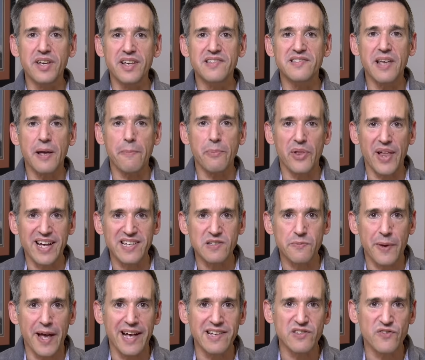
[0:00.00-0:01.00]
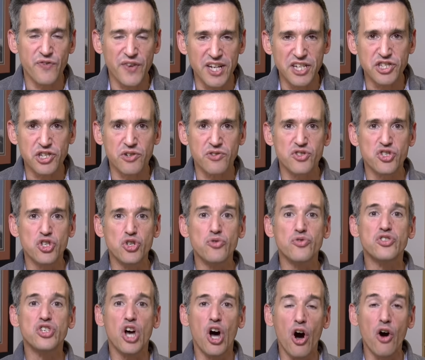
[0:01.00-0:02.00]
is a PlexPass feature
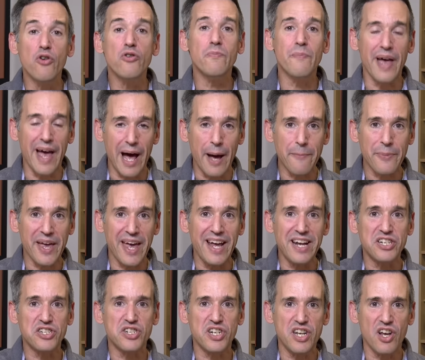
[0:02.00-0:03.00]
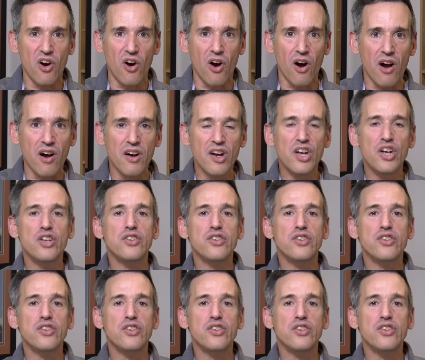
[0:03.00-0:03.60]
to tone map HDR